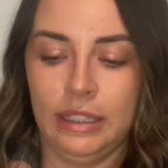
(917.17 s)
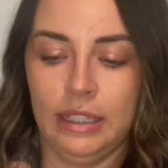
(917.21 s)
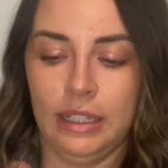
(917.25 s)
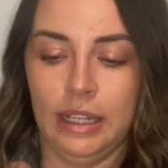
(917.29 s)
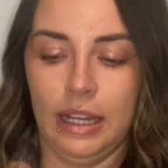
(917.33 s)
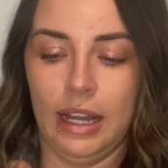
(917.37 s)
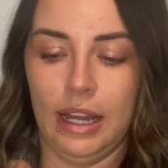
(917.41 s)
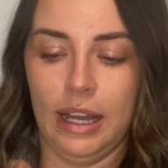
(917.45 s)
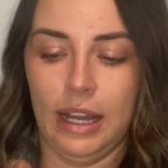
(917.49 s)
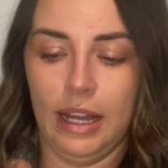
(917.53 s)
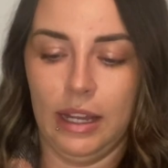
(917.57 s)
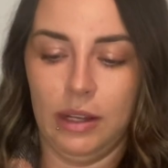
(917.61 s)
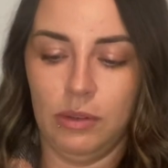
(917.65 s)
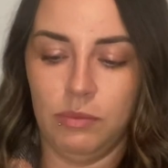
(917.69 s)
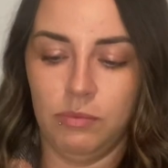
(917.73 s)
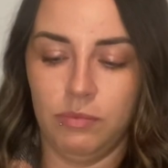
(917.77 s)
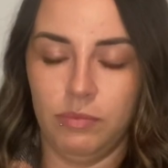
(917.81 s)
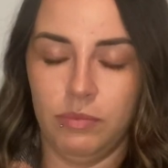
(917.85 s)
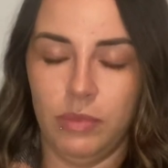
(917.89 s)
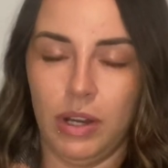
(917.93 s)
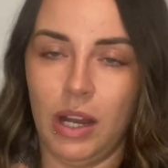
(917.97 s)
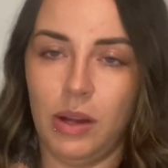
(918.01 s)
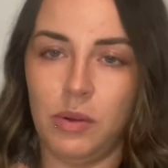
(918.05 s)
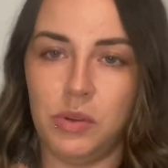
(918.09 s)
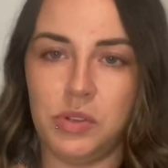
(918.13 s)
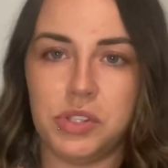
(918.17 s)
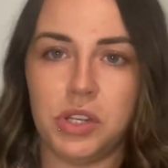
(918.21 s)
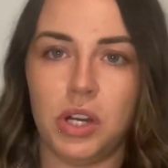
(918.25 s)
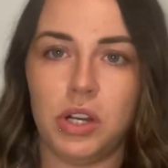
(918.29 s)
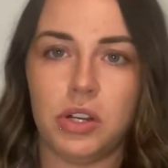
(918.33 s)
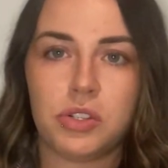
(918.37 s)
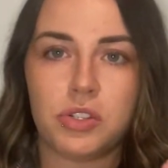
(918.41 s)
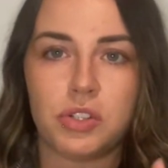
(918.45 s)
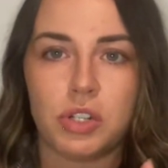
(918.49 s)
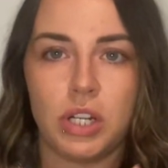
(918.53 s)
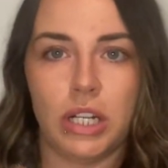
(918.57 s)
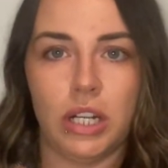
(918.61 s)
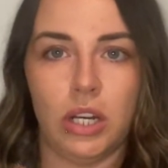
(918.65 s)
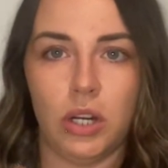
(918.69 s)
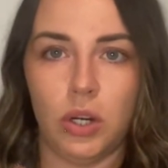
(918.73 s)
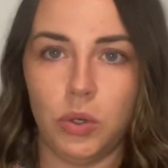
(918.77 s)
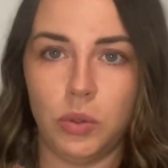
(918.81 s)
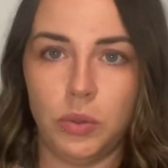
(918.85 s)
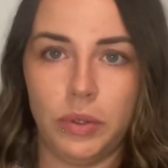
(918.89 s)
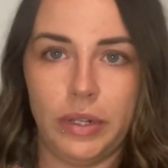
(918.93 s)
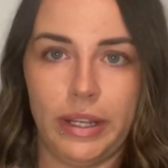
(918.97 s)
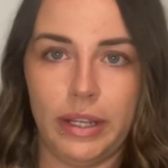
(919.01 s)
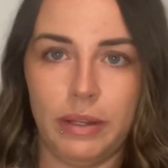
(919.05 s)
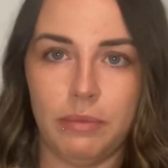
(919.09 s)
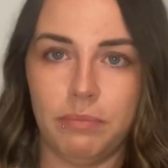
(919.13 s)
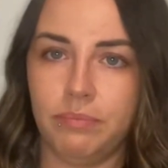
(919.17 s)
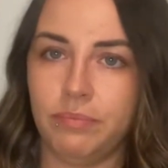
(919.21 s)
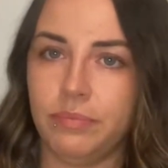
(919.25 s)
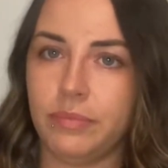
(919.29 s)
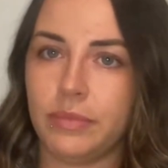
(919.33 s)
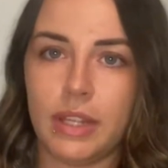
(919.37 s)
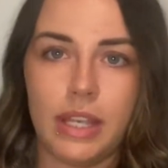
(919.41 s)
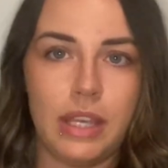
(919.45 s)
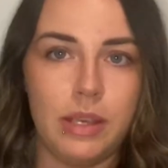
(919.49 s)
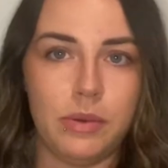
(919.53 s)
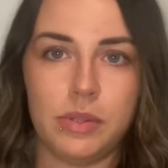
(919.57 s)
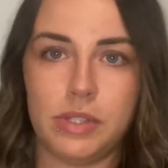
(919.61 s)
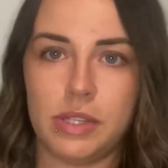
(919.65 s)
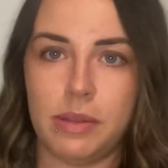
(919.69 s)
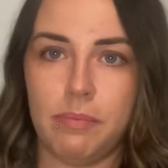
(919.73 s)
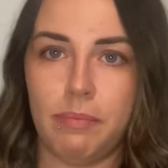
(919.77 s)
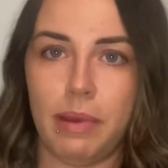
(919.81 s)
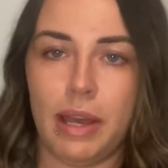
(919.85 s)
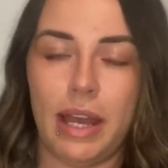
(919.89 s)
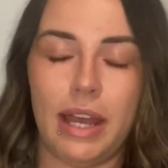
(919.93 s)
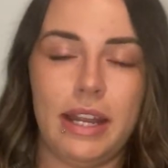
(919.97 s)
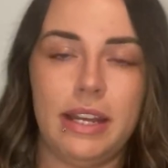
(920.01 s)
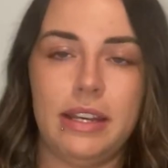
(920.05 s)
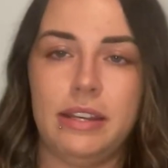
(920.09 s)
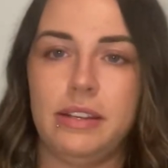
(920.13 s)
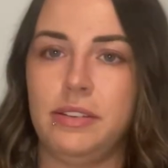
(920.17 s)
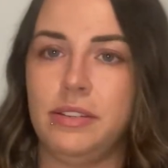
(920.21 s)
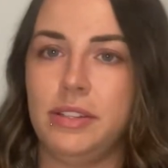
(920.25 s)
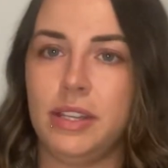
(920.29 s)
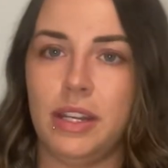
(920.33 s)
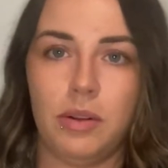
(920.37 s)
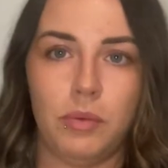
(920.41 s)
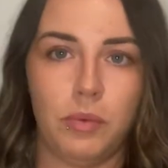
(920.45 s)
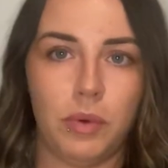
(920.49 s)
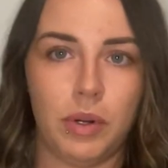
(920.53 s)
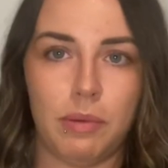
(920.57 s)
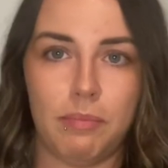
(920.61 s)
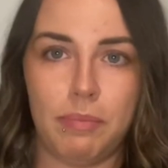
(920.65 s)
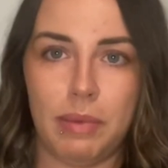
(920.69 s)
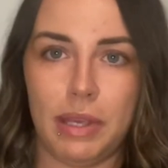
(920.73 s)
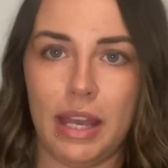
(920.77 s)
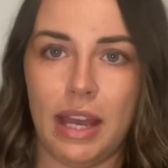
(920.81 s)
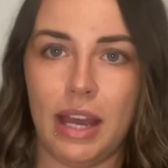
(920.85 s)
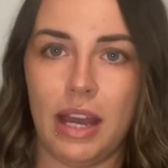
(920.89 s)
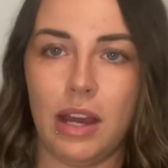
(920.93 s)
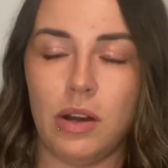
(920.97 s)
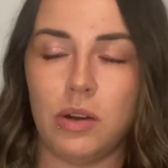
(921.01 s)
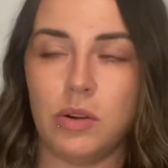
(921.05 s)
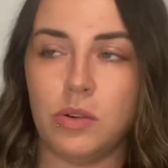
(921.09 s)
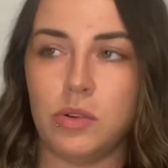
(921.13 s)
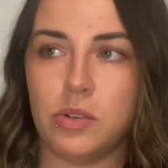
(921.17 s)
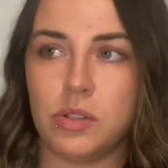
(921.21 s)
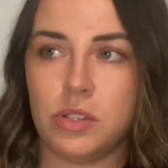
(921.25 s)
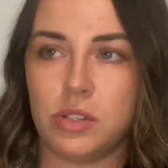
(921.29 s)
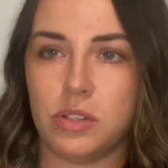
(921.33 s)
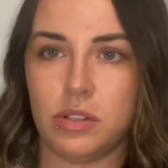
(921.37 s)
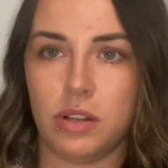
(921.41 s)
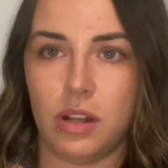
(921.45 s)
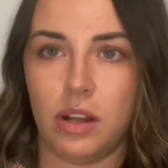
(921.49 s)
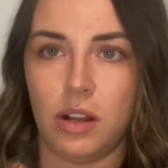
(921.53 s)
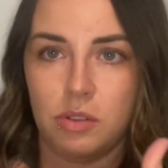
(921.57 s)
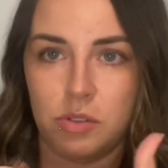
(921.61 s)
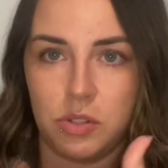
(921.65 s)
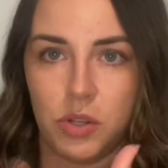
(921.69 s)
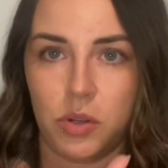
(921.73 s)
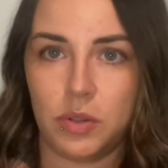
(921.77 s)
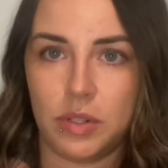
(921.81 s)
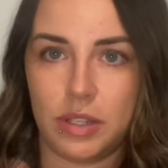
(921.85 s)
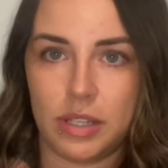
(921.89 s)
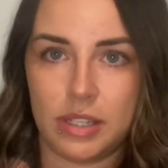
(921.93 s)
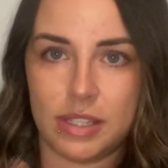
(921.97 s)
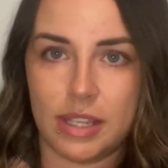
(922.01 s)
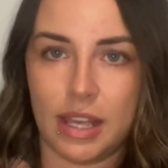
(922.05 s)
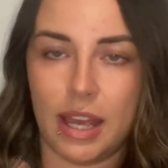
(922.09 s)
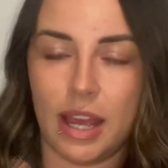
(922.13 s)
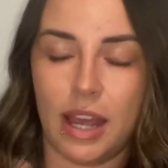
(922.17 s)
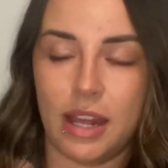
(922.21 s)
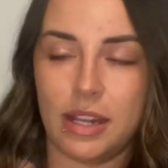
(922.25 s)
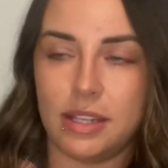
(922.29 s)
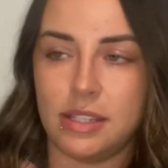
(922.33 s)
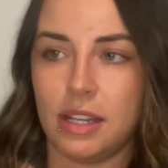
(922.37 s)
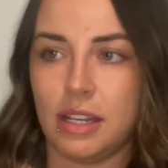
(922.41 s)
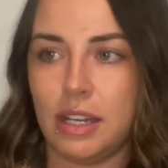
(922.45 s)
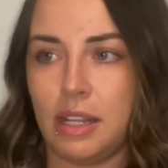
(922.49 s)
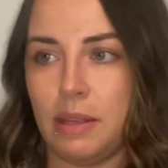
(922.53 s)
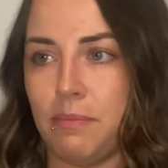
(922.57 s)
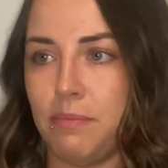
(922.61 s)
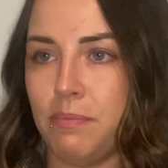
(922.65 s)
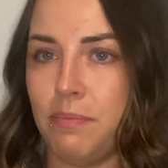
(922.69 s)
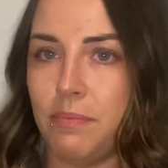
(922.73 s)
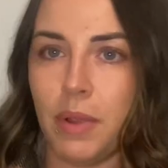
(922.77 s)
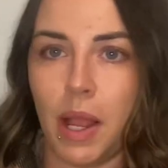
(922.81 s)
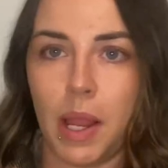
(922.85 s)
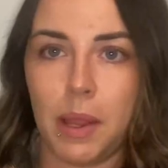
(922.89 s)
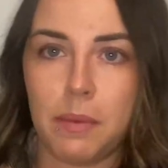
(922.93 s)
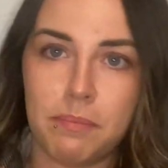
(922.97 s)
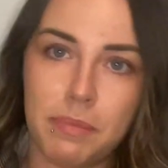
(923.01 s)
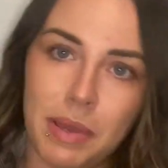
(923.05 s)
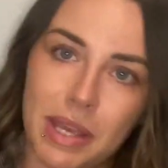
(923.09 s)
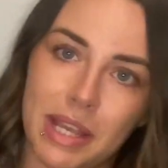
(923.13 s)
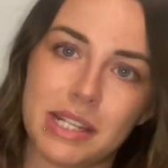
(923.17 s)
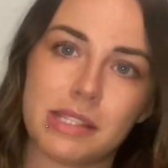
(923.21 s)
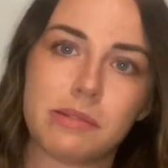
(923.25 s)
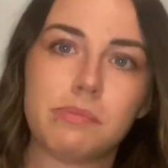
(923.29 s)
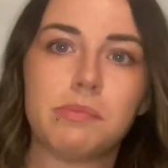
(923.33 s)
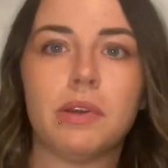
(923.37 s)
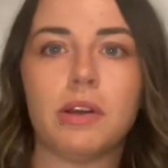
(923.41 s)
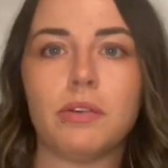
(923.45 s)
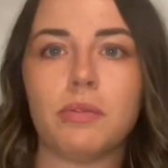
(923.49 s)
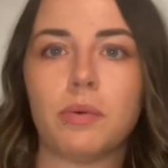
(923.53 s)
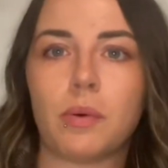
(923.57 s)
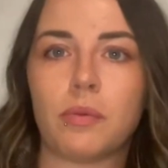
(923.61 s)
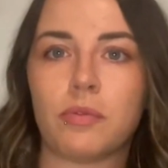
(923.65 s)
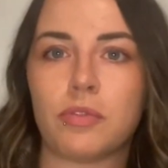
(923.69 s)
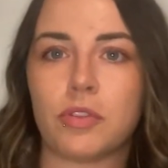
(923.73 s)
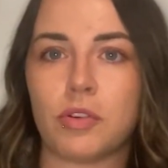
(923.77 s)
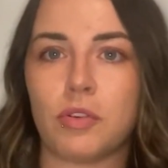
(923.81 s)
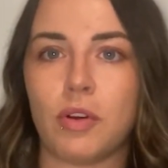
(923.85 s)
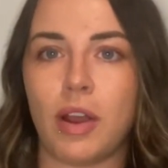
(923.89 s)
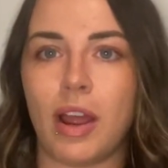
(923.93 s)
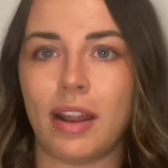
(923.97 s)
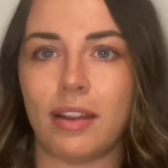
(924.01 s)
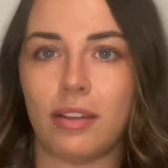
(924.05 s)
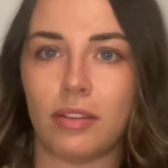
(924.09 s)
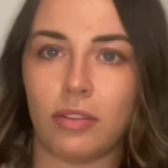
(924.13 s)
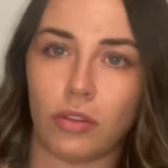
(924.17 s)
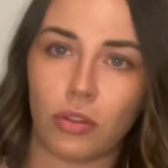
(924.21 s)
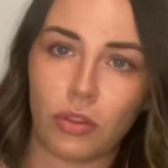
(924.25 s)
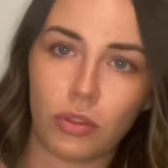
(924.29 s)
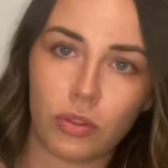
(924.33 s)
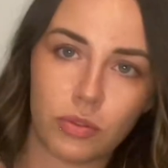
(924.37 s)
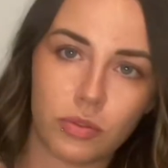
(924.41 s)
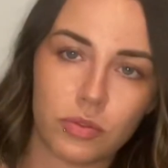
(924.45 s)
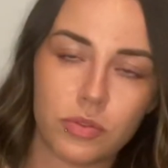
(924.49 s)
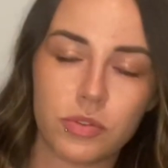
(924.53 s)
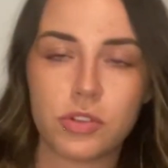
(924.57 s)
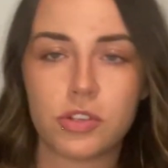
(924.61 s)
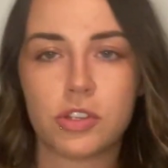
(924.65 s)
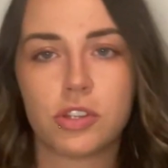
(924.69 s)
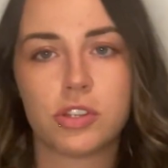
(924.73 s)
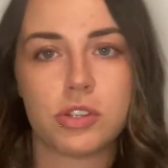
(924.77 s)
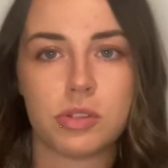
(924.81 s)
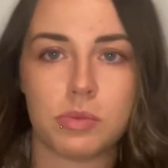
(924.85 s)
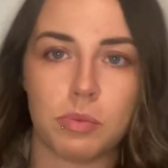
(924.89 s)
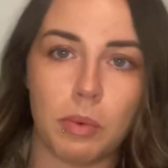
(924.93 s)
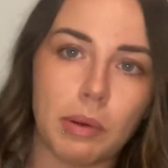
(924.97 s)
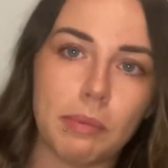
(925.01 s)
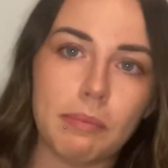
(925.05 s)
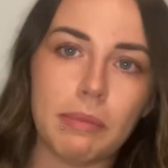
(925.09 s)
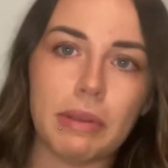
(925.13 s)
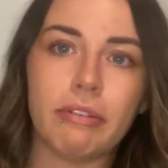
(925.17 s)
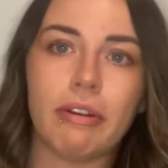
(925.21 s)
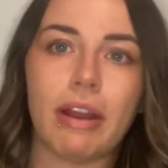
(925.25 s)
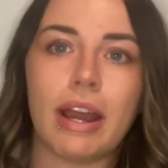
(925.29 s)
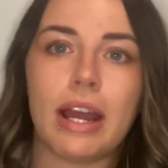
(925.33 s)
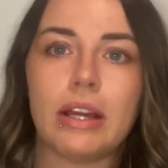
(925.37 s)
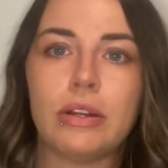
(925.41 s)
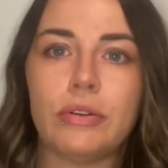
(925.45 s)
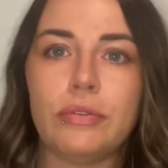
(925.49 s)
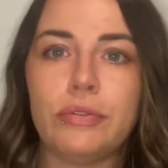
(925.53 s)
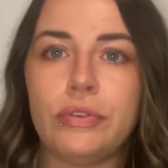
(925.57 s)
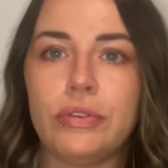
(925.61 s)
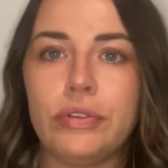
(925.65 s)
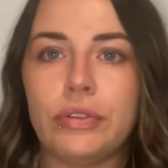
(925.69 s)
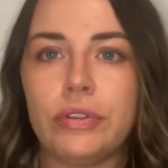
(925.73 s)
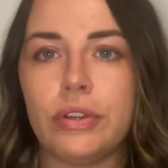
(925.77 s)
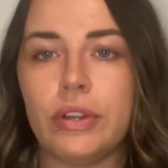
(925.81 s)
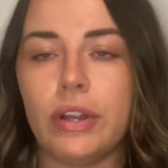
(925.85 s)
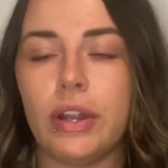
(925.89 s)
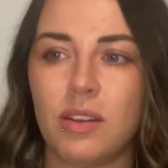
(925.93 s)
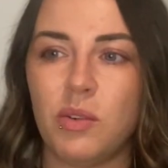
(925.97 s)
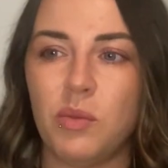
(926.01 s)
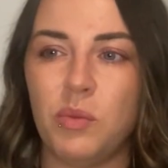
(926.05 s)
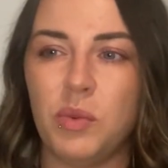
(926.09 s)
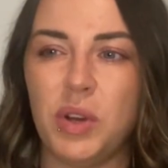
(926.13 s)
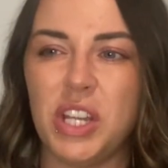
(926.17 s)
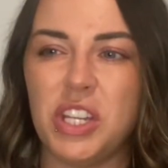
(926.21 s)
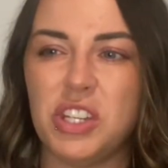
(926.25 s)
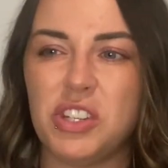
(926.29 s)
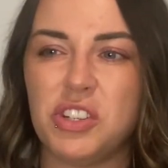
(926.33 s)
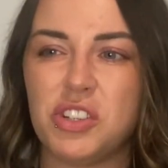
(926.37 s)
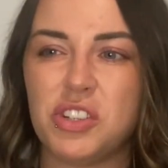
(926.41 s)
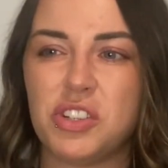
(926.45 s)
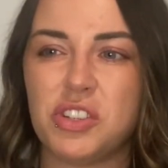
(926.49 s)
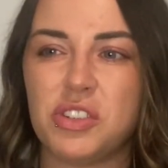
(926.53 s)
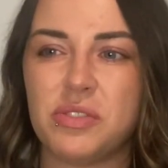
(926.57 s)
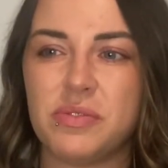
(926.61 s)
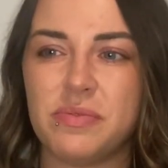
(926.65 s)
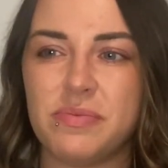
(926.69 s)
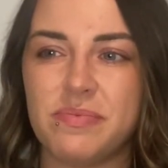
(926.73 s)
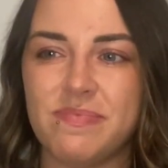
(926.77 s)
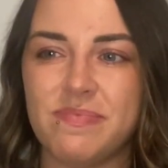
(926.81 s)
I was trying to hold him. He was in pain, didn't want to be held. I was holding his head, and he like picked me up off the ground, swung me round, which,